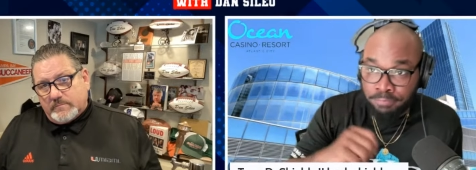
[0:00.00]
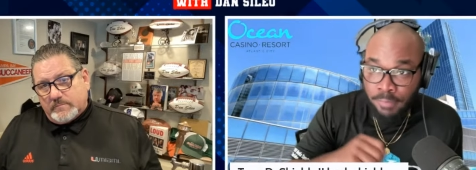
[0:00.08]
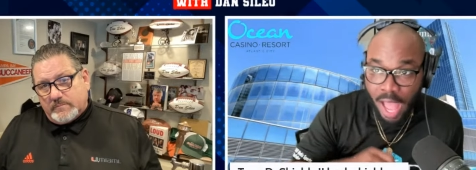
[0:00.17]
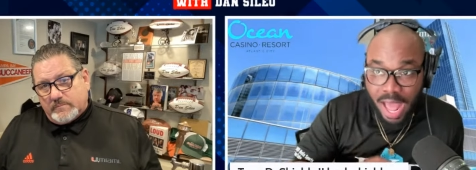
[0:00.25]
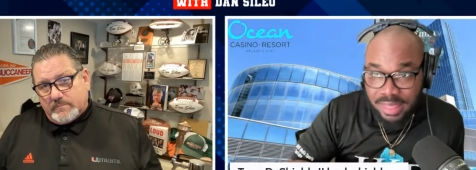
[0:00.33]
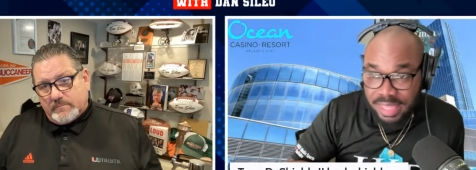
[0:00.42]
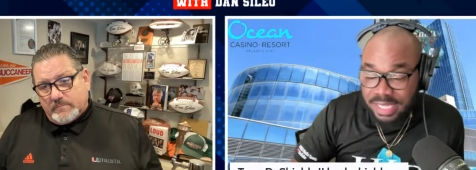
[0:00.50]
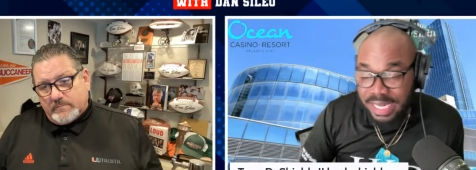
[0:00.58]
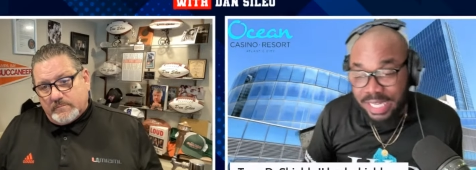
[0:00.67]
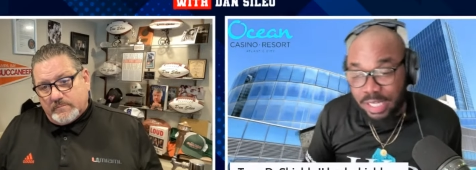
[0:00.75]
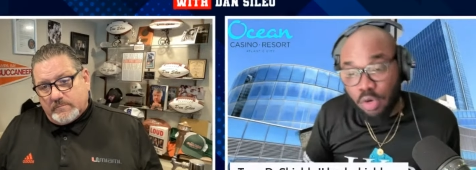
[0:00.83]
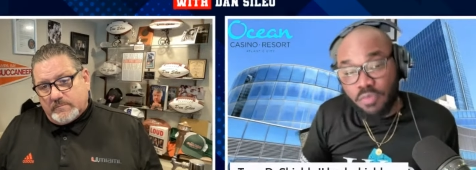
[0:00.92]
Speaker 1: I think they
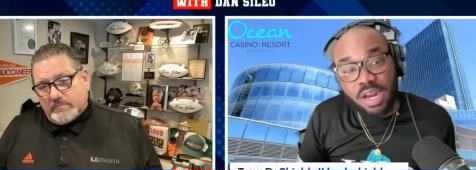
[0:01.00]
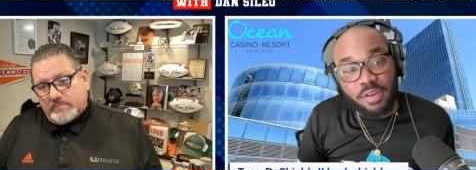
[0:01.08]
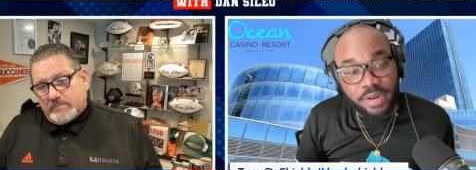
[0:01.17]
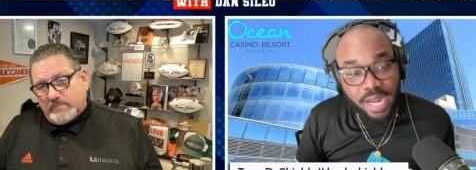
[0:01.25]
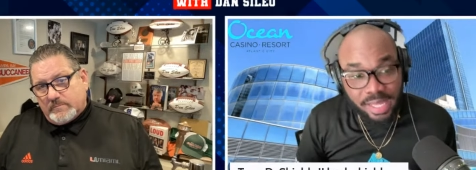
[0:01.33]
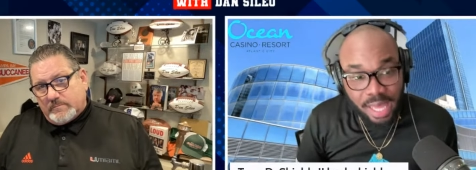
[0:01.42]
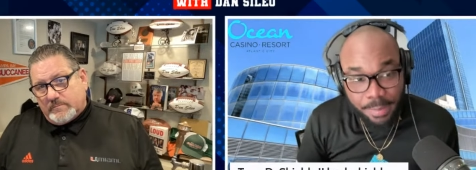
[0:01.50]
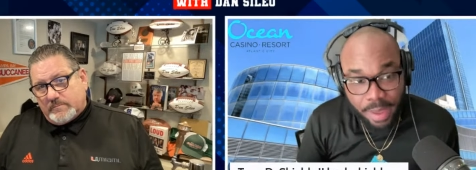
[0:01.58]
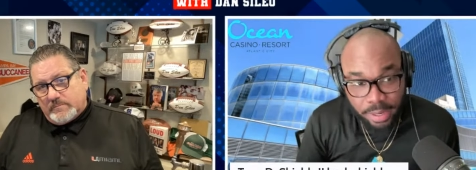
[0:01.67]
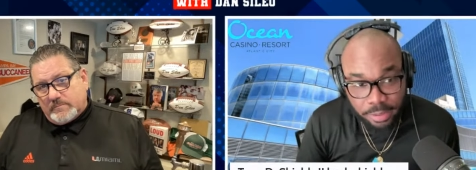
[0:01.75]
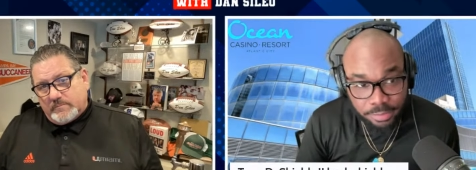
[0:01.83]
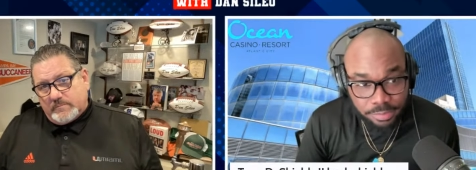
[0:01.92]
need to go veteran at
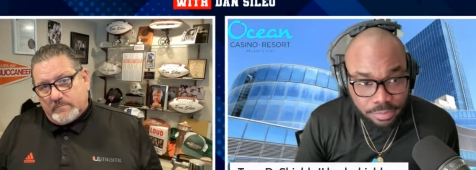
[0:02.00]
linebacker.